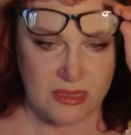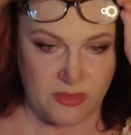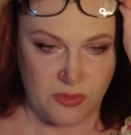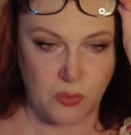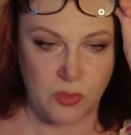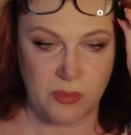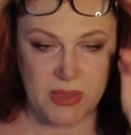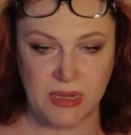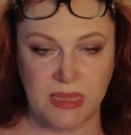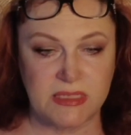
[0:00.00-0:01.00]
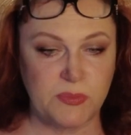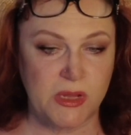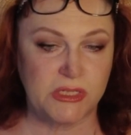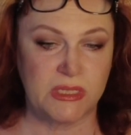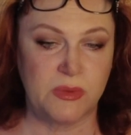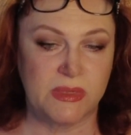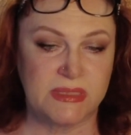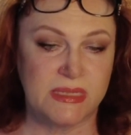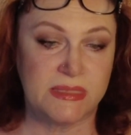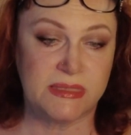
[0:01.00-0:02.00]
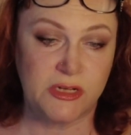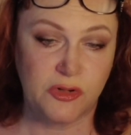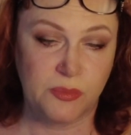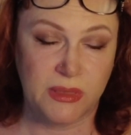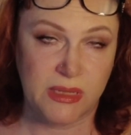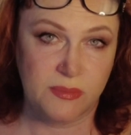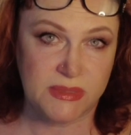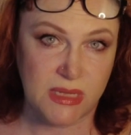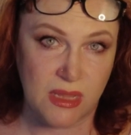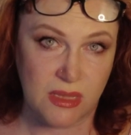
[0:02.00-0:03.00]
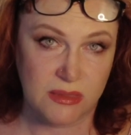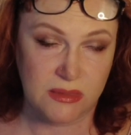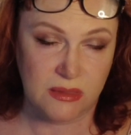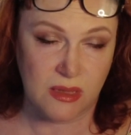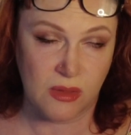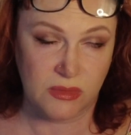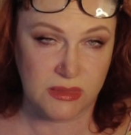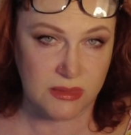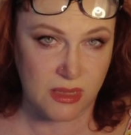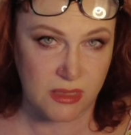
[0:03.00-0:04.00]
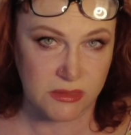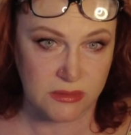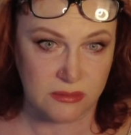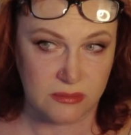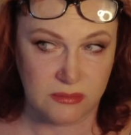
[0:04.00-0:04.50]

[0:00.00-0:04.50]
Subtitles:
the woman especially was considerably upset on this occasion.